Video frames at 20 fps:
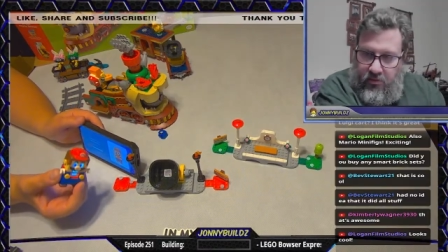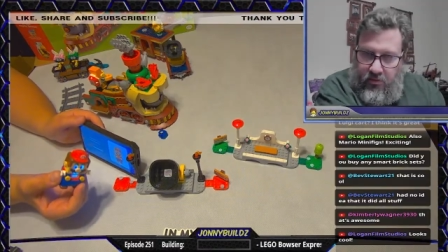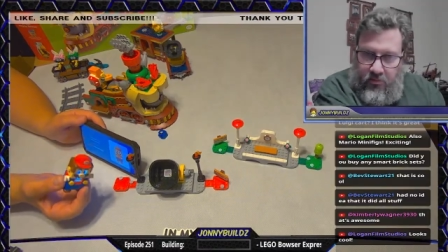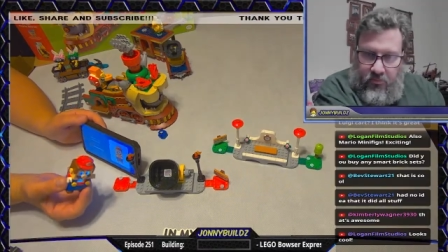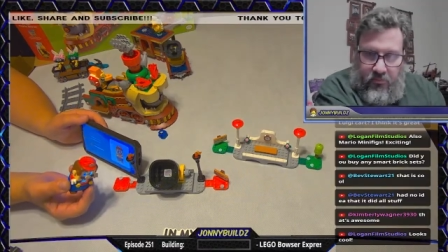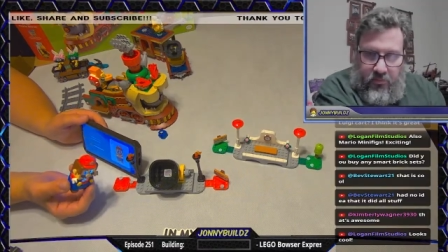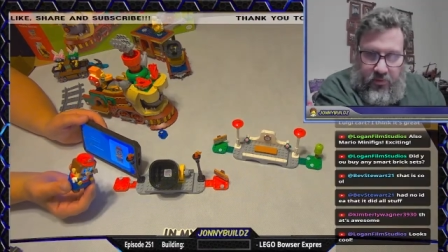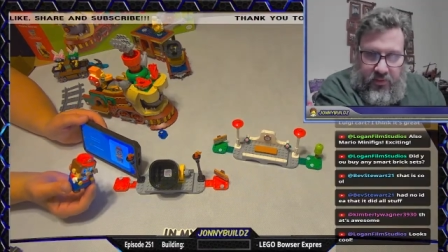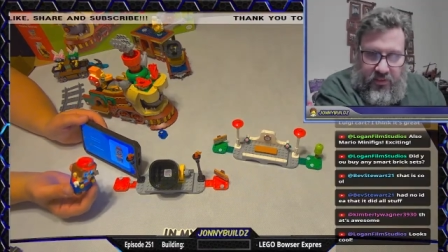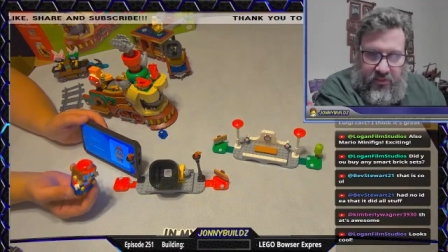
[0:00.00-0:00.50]

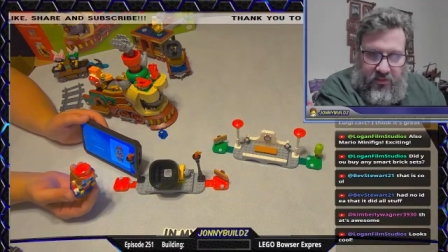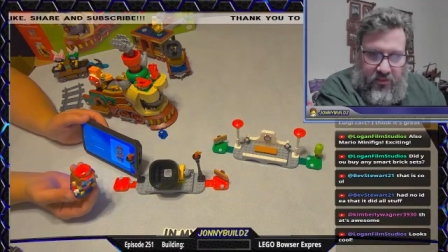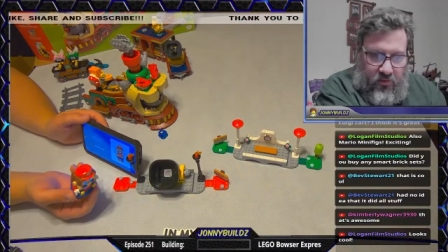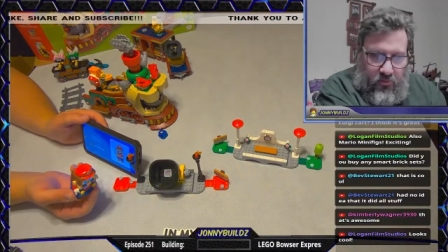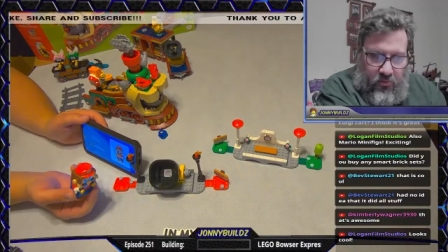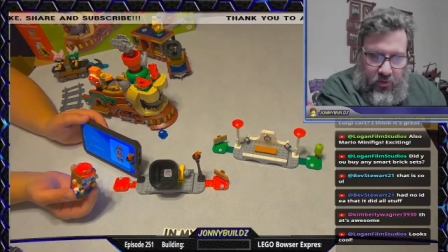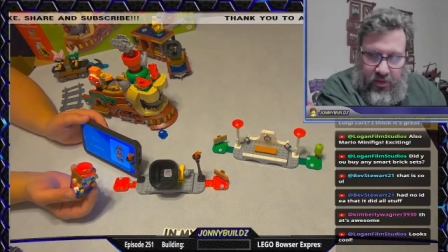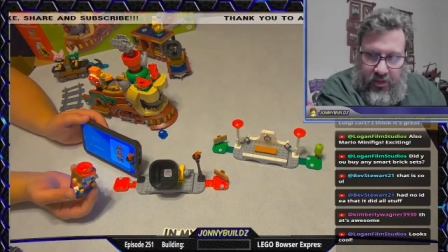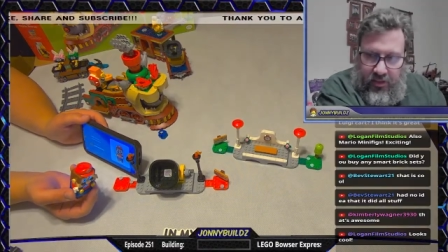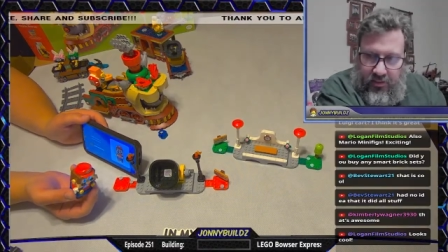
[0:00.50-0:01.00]
But this is the
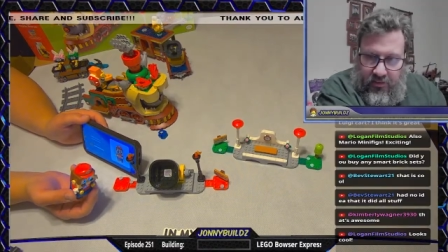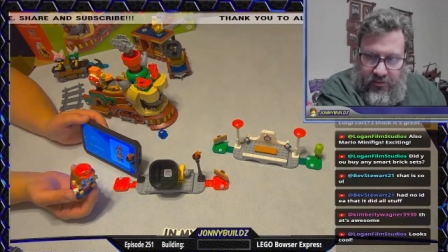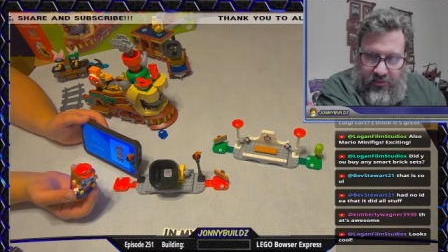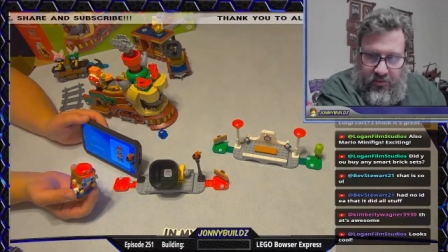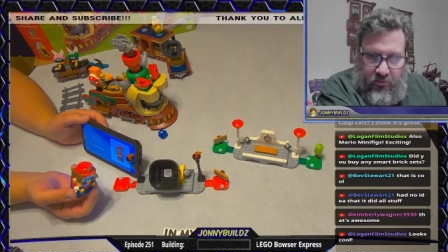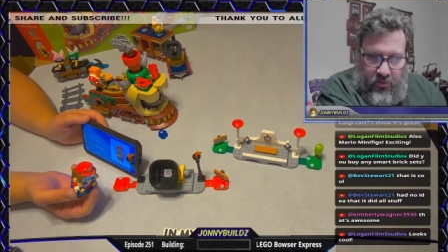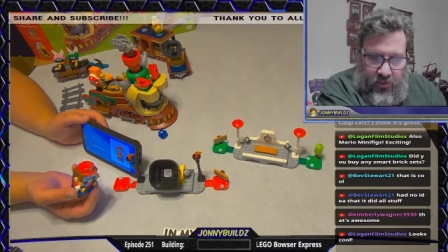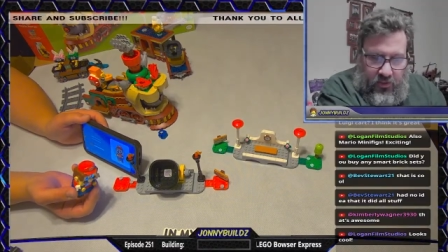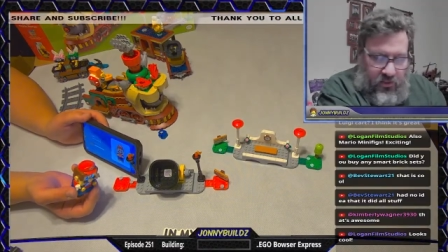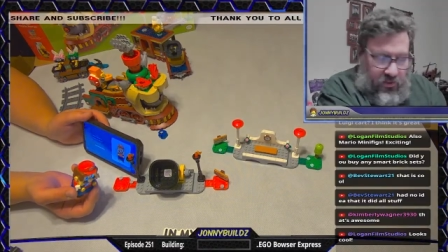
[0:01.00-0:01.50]
way
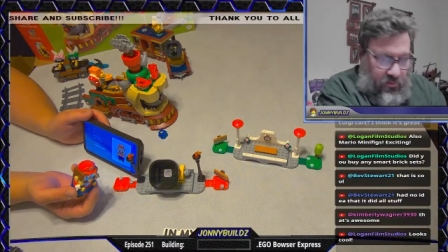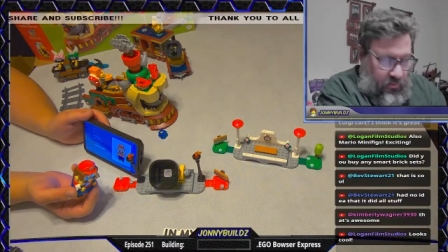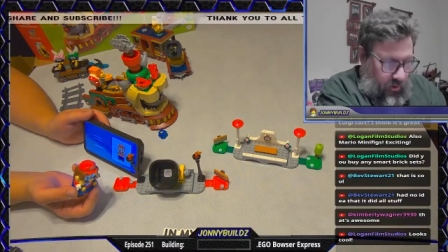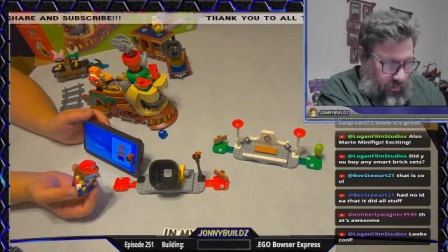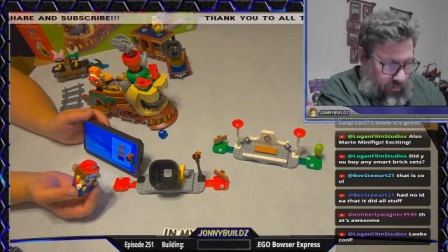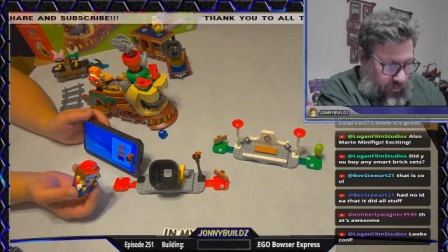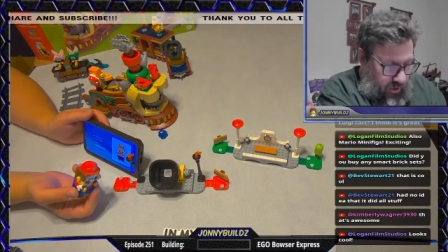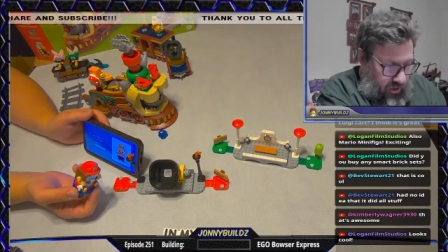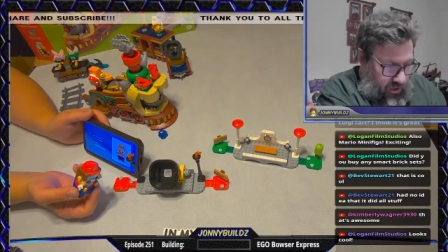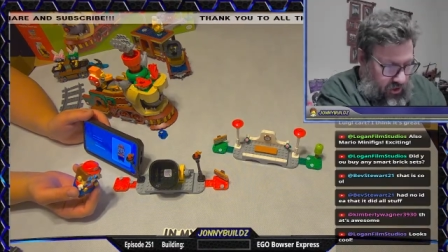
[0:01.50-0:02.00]
the smart
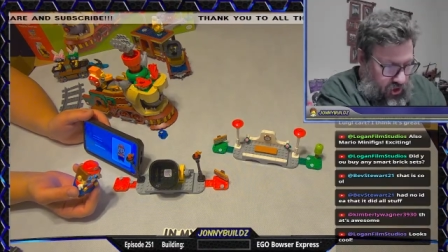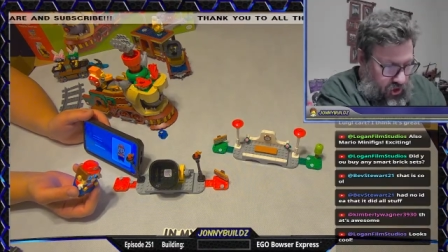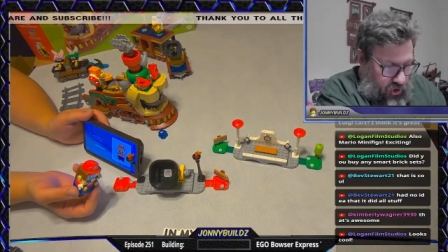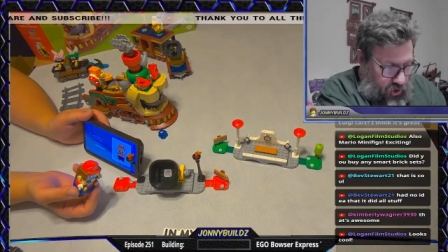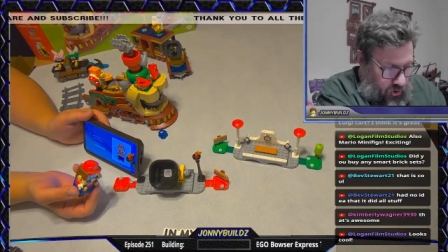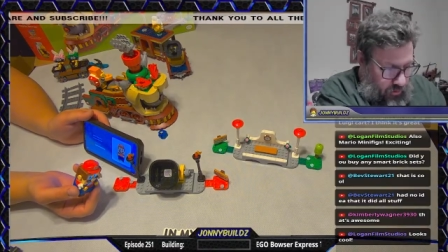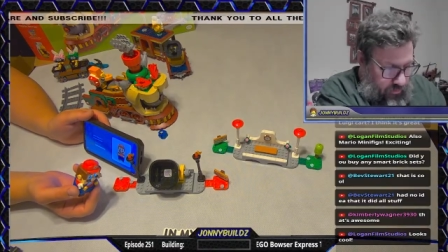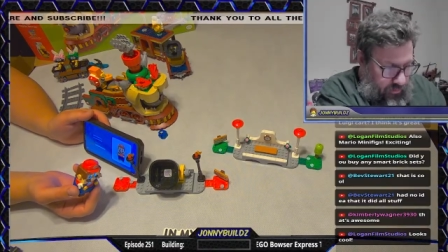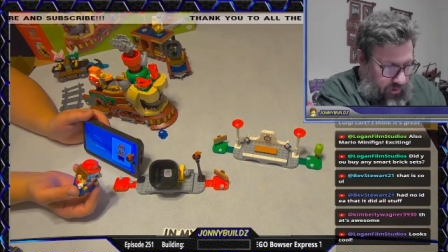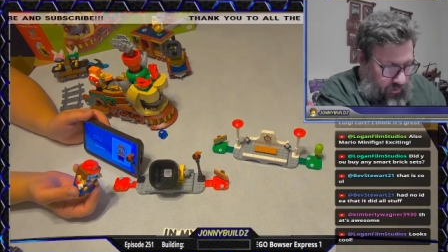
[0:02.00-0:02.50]
brick
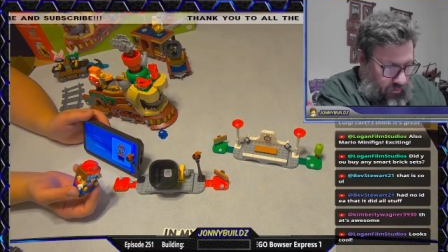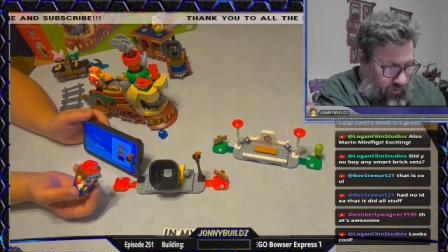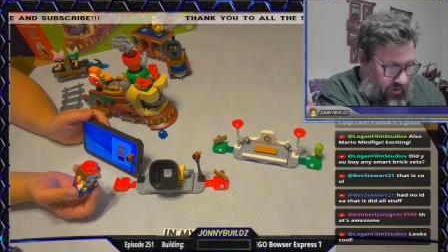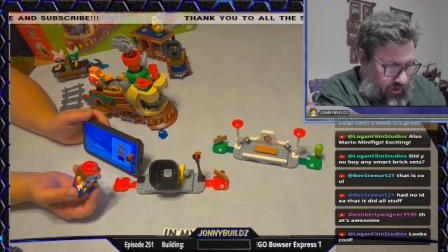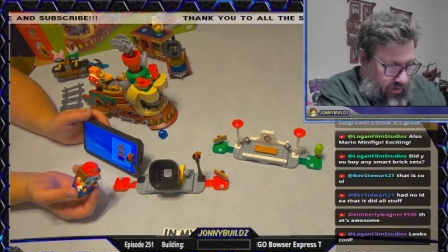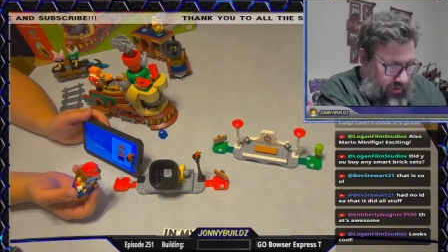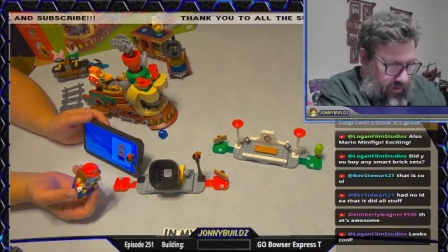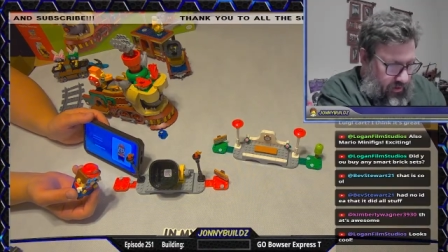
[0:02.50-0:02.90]
should be working.